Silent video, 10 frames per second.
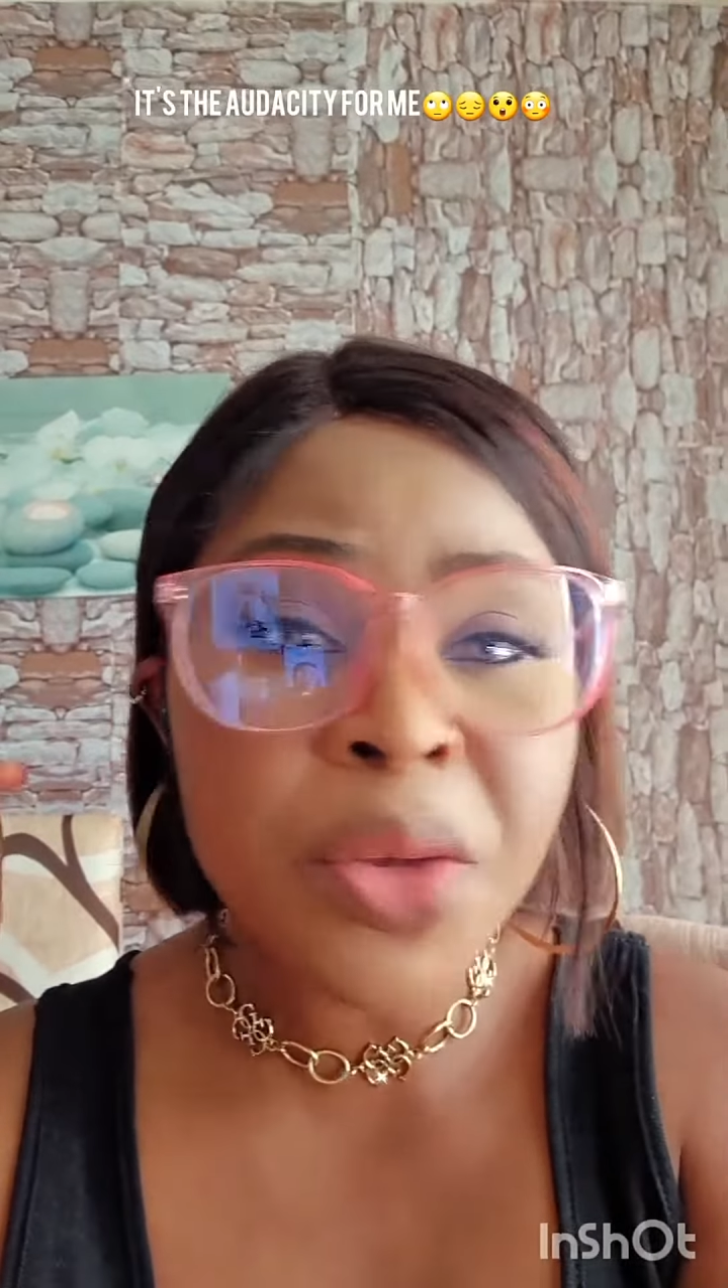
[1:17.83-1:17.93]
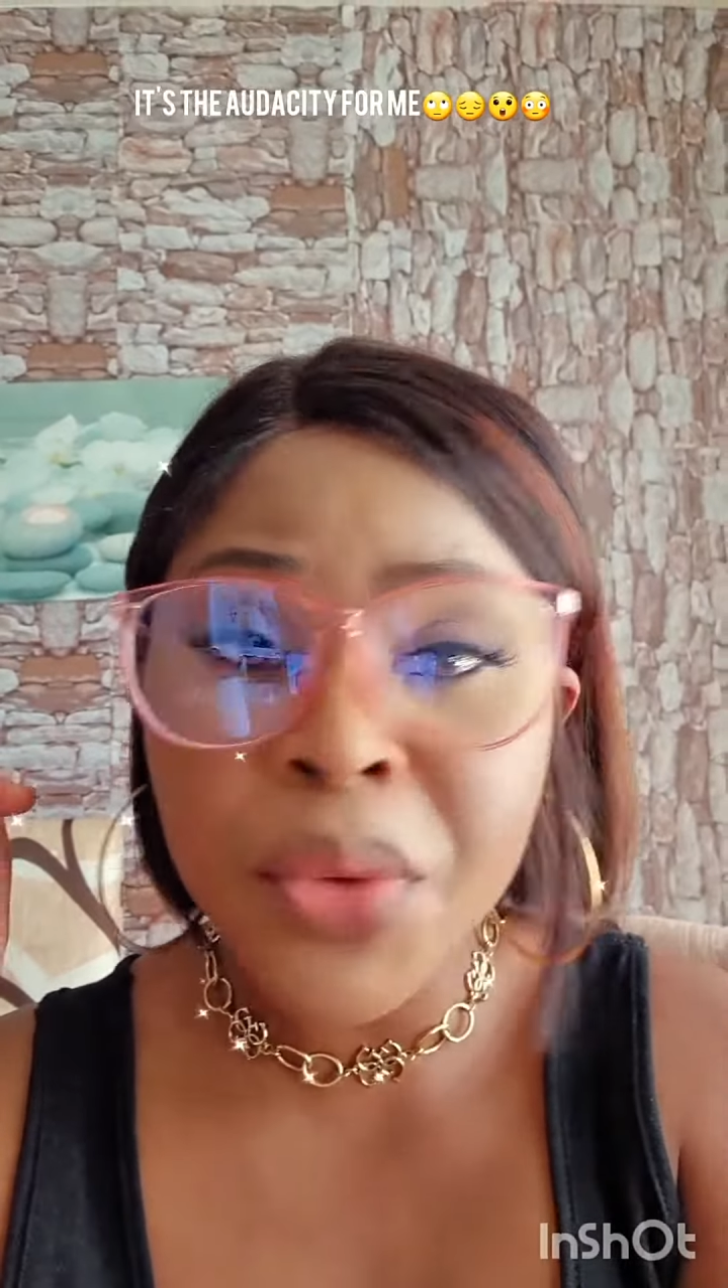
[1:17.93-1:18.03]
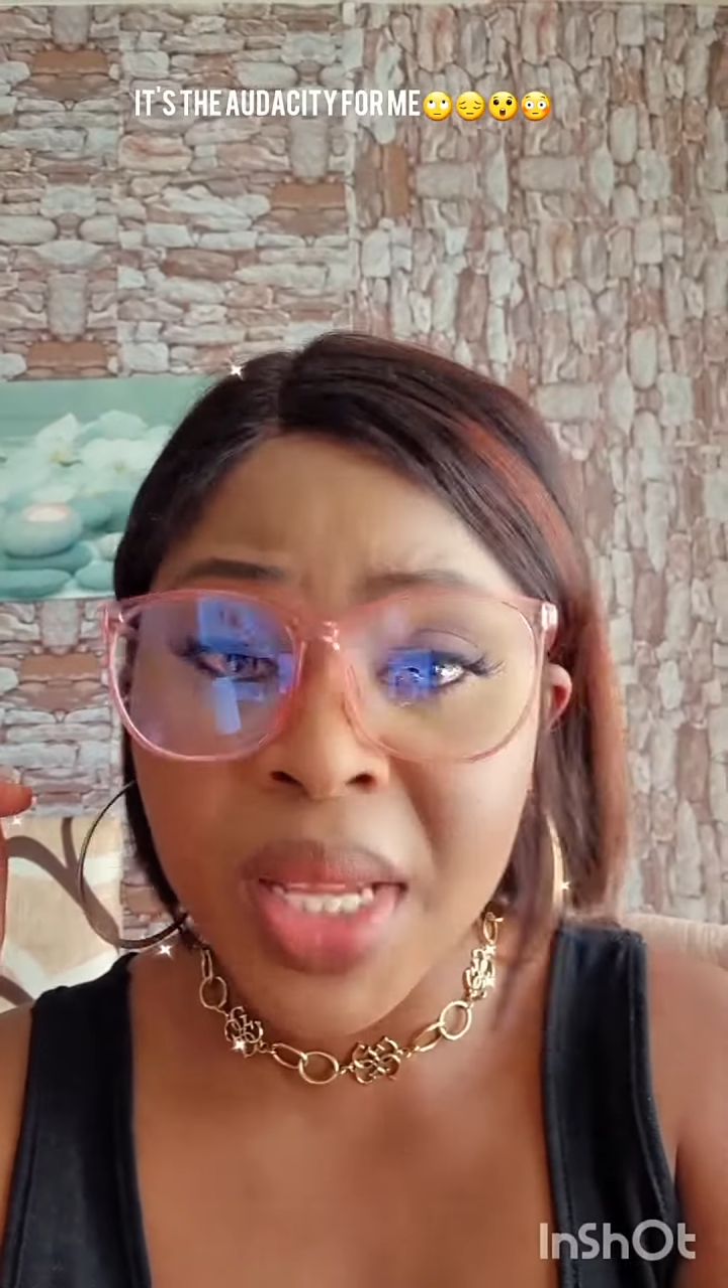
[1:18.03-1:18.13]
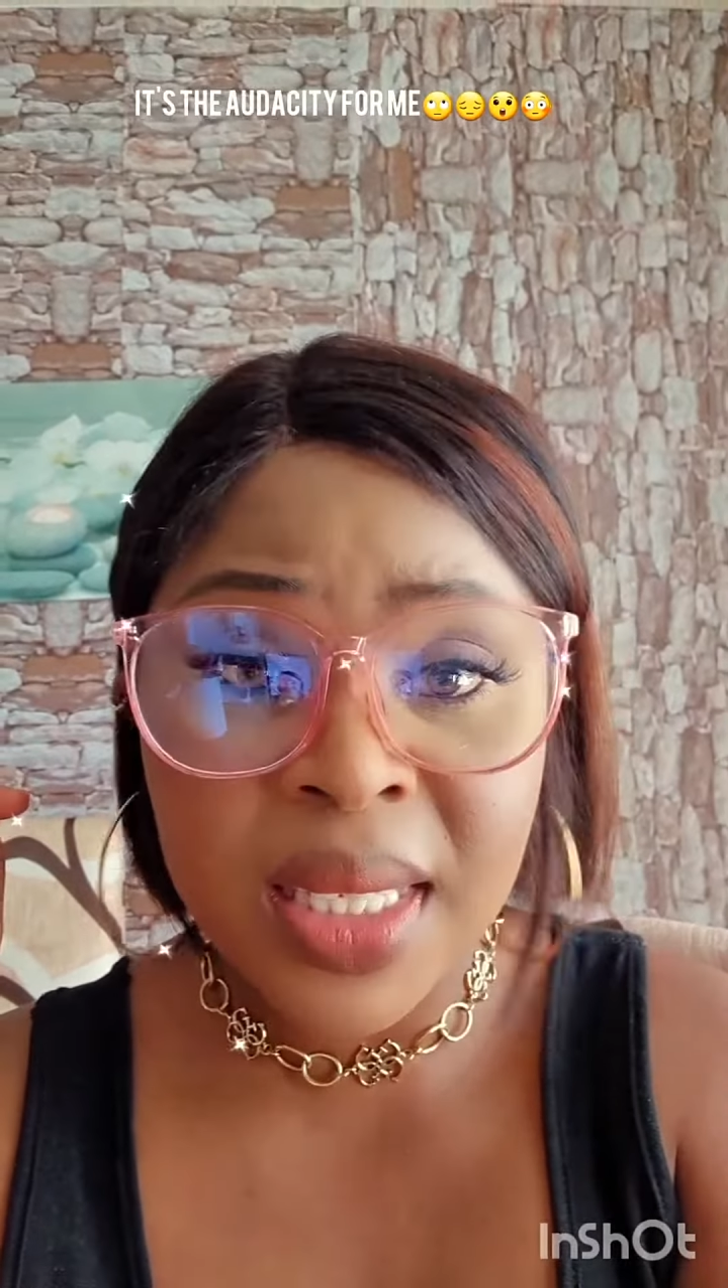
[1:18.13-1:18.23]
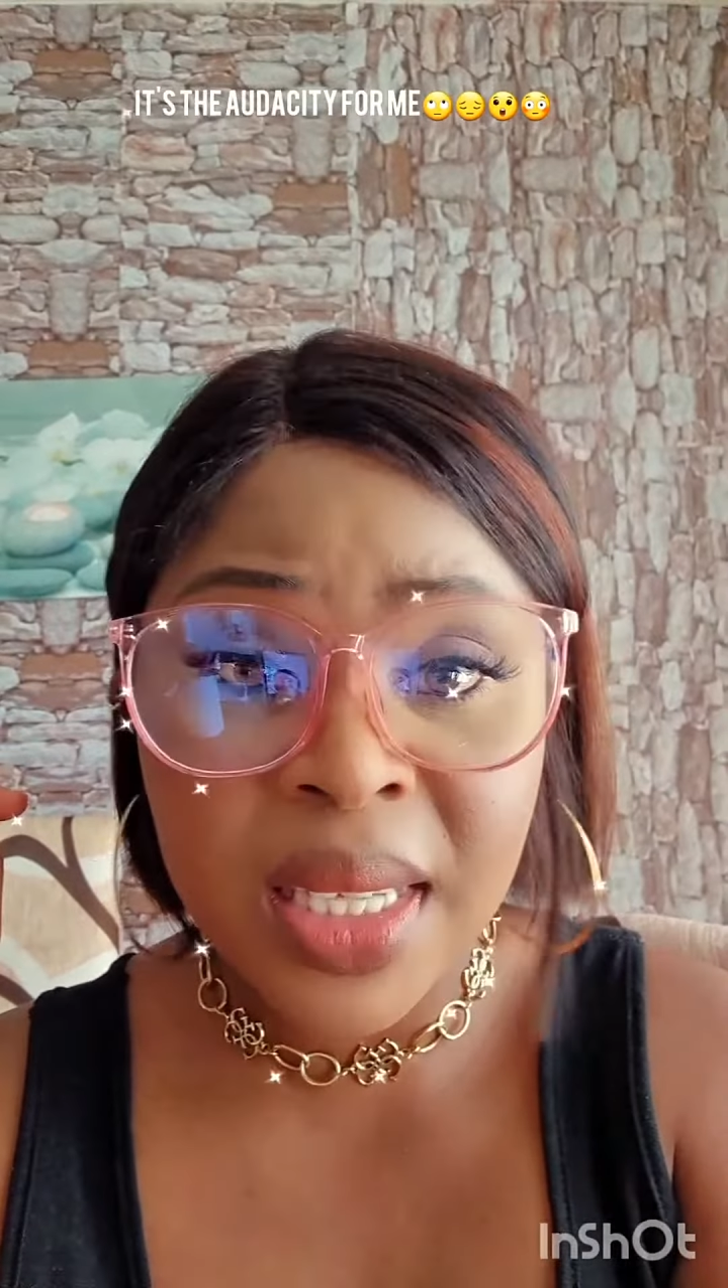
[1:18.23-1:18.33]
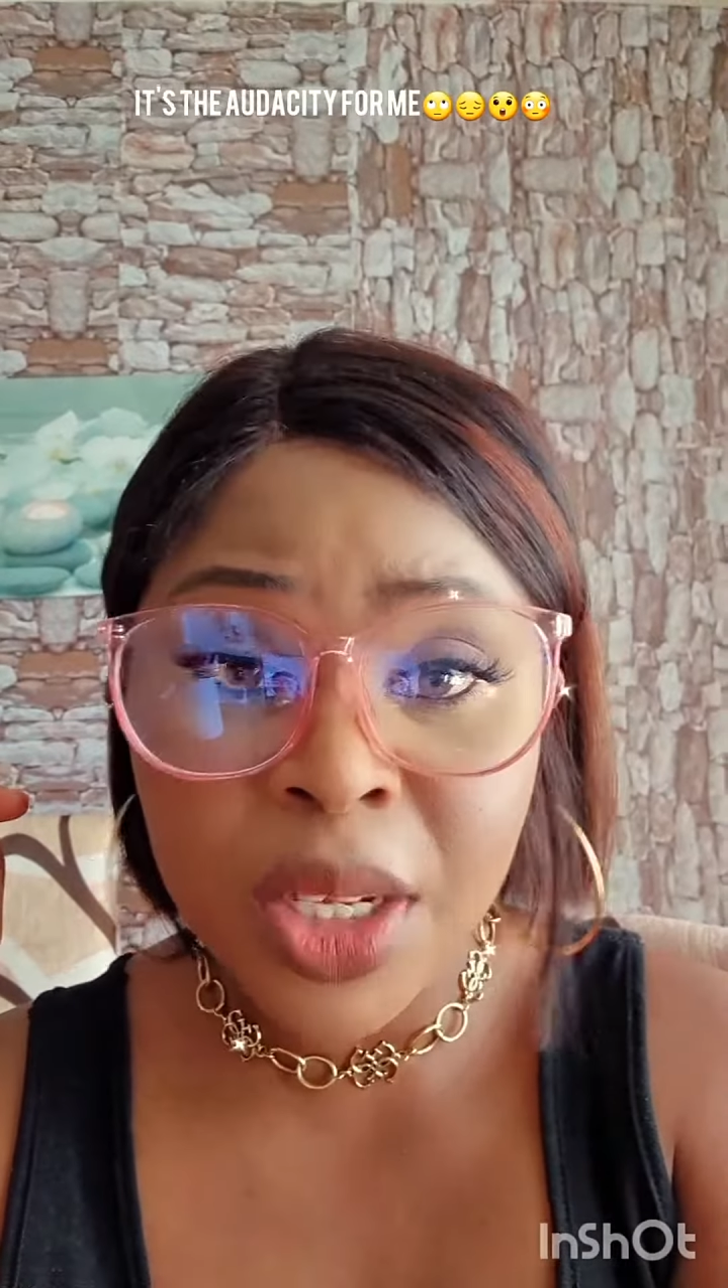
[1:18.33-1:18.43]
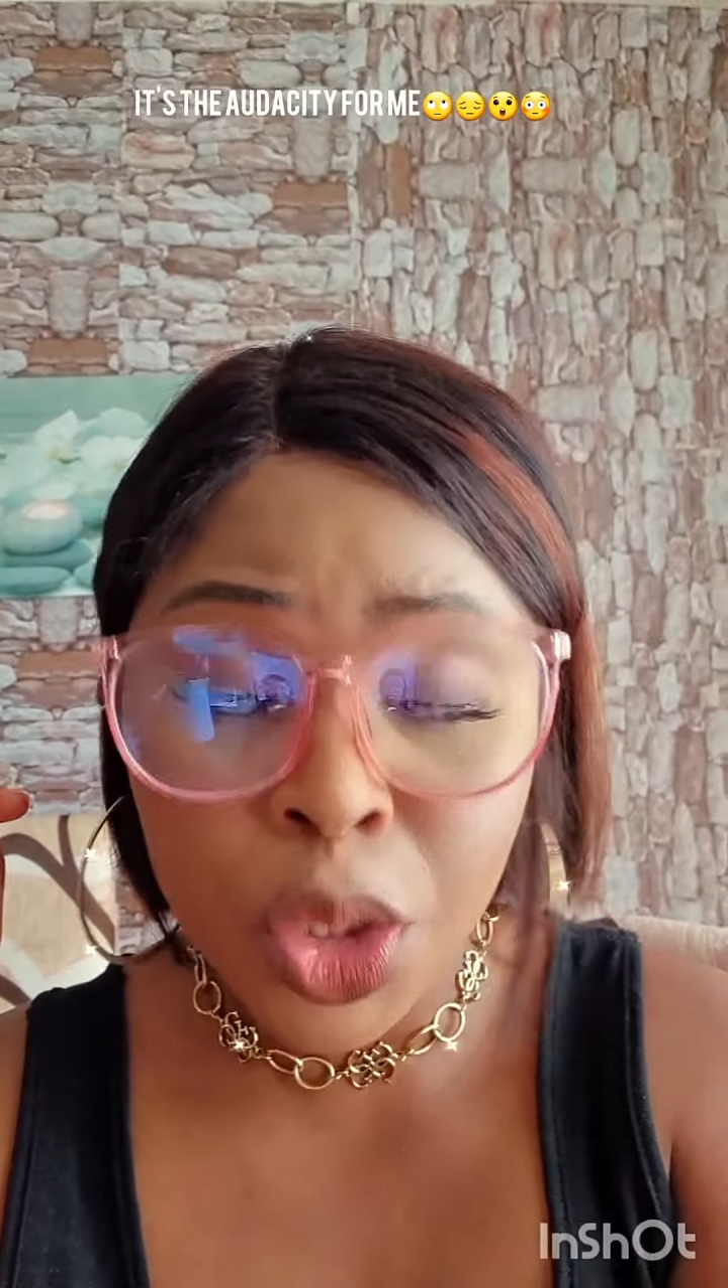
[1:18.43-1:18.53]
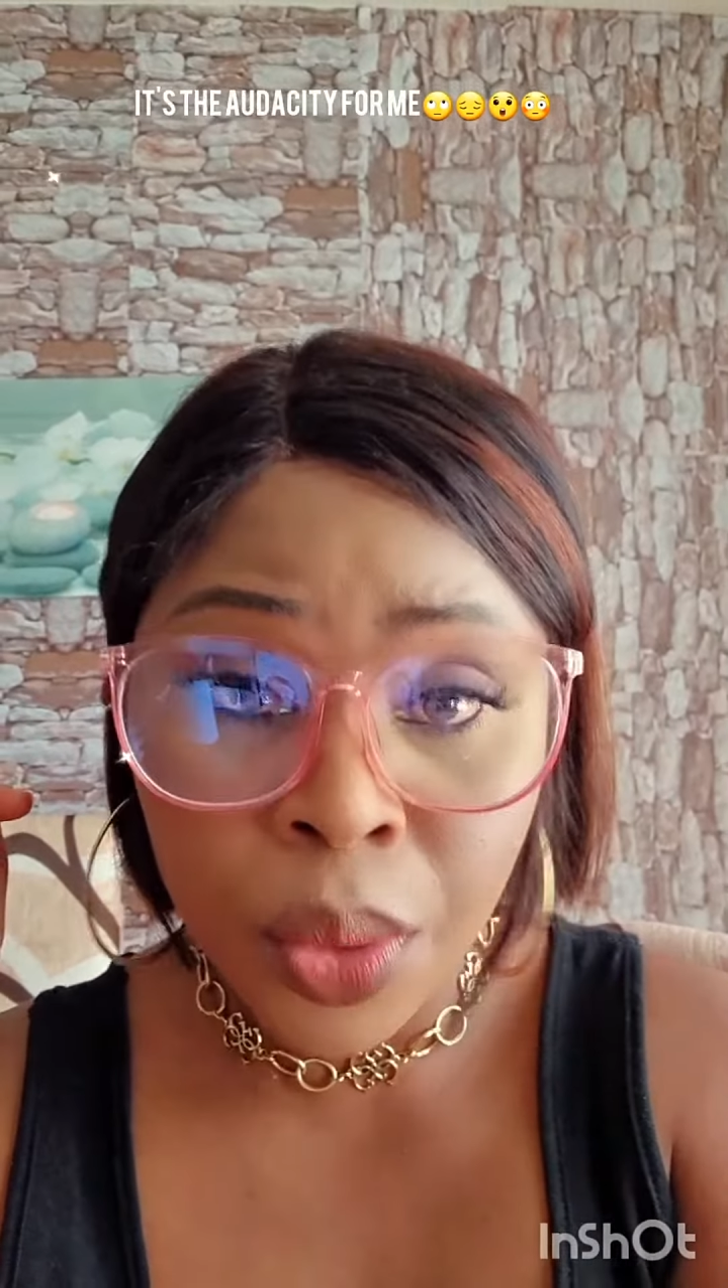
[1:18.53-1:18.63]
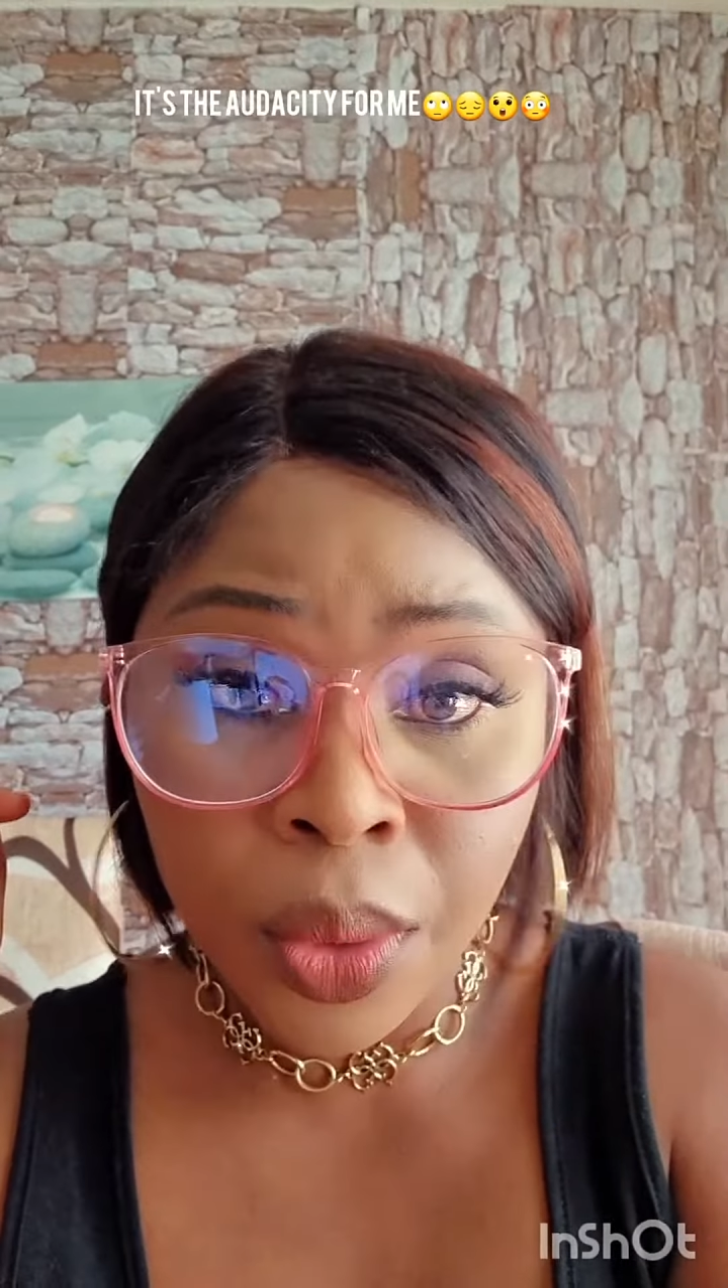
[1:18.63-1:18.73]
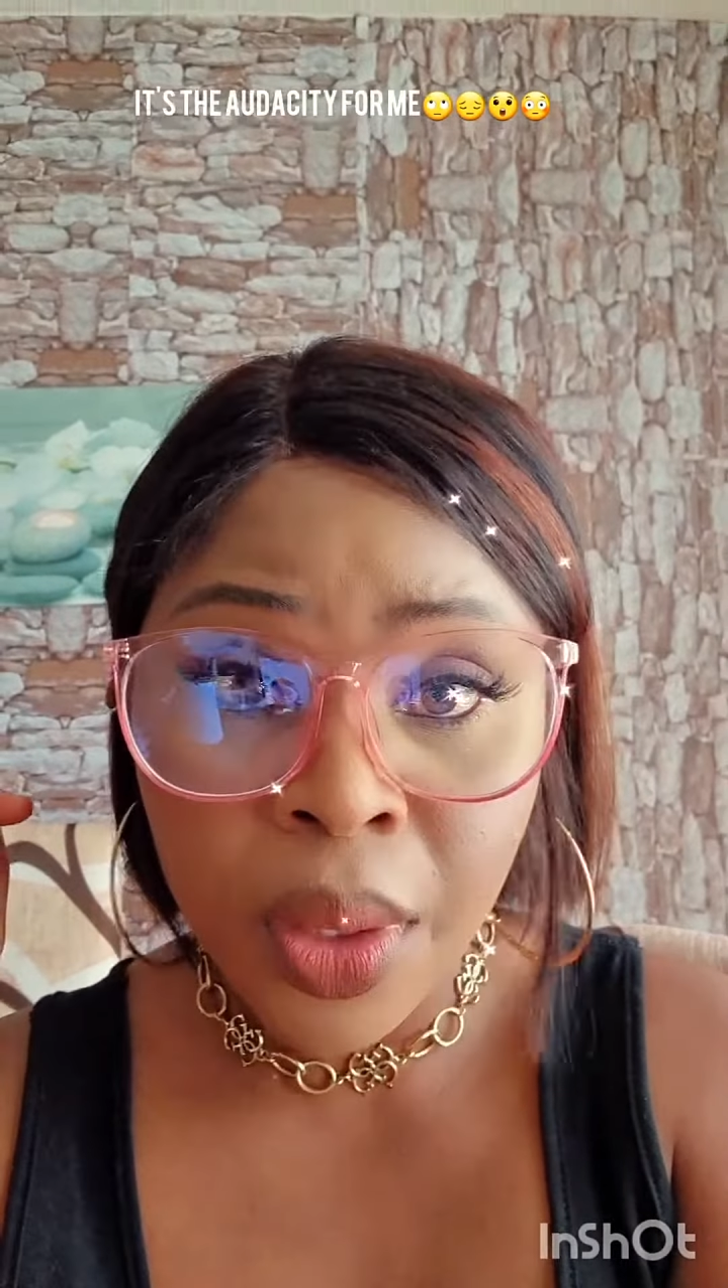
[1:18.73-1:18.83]
euro they send
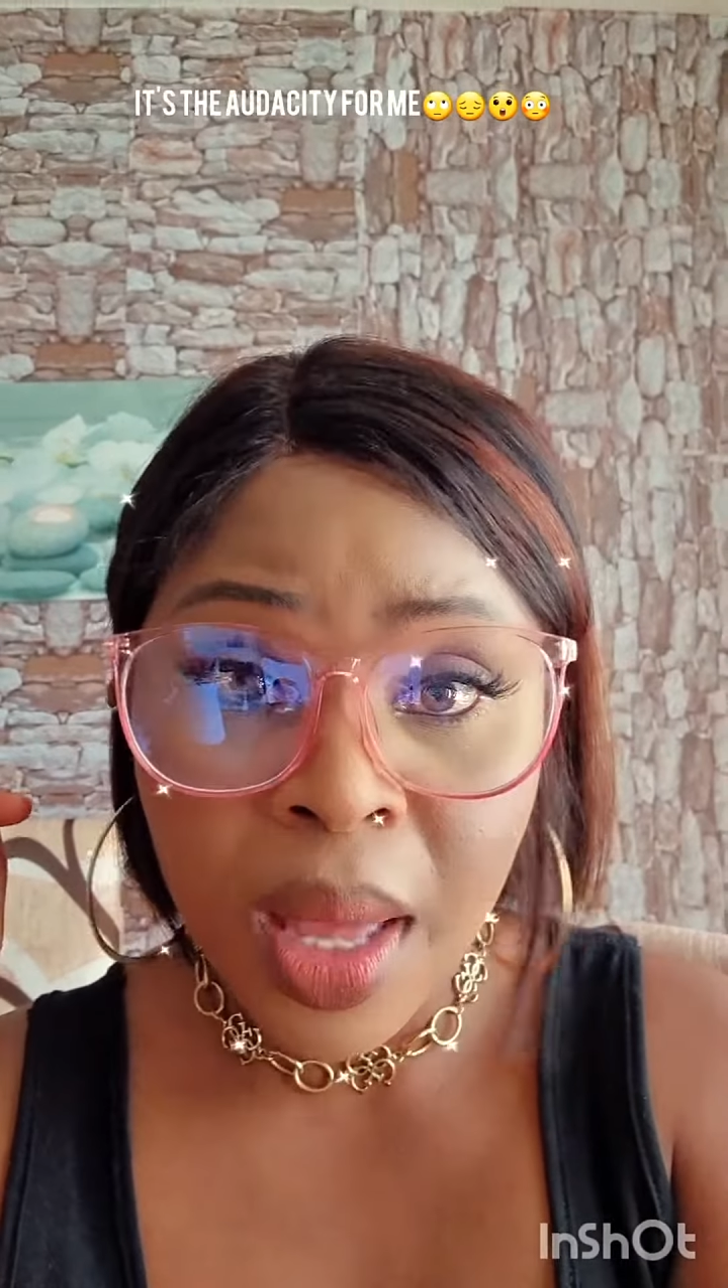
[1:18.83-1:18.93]
you,